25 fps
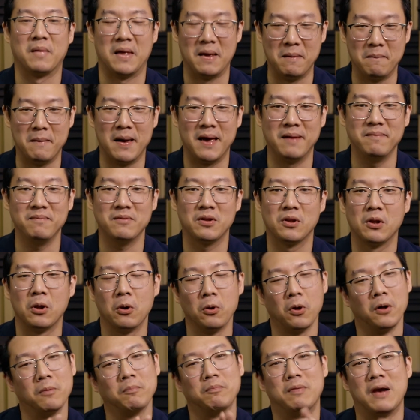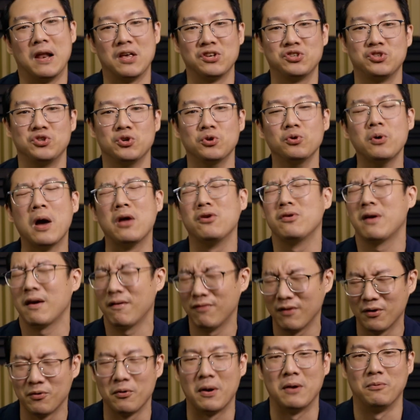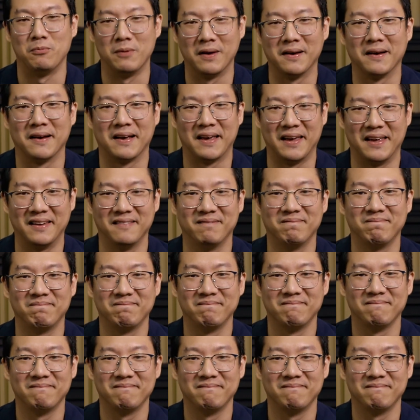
Amen. The Lord bless you and you have a great week ahead. Okay?